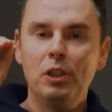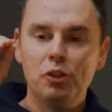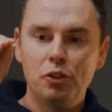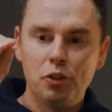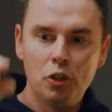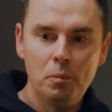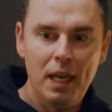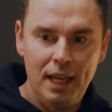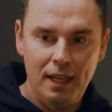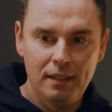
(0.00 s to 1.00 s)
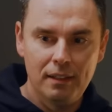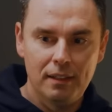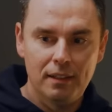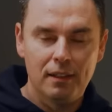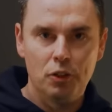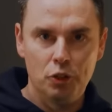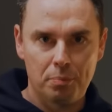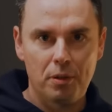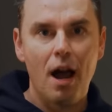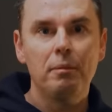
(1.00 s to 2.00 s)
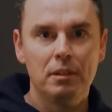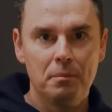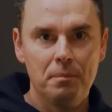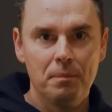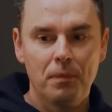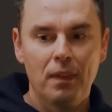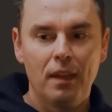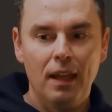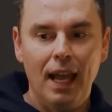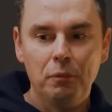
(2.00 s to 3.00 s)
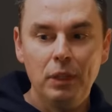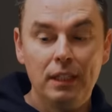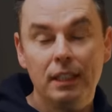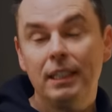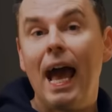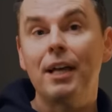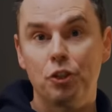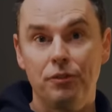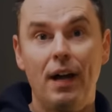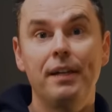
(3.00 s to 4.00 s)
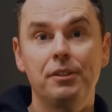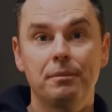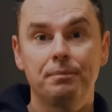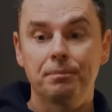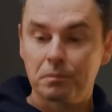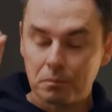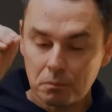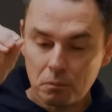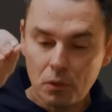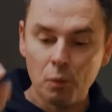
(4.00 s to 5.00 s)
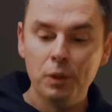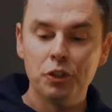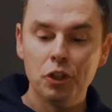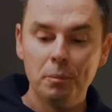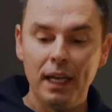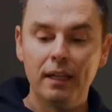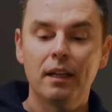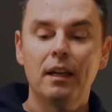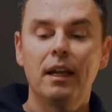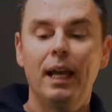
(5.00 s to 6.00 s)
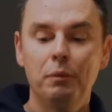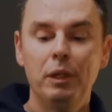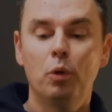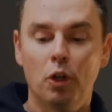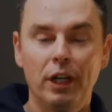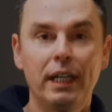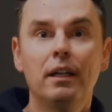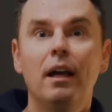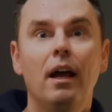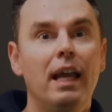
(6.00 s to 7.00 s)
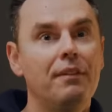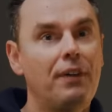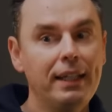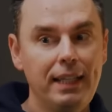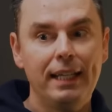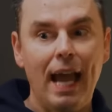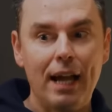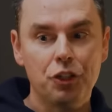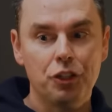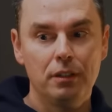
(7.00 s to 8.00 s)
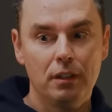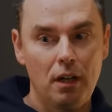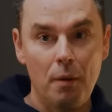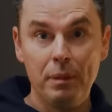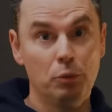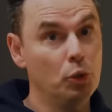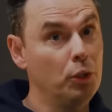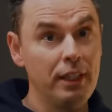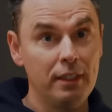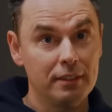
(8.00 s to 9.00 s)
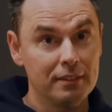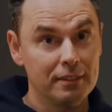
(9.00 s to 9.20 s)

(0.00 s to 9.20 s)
We zoom in to a problem and we catastrophize. We zoom in and we worry. If I take action, I'll be ruined.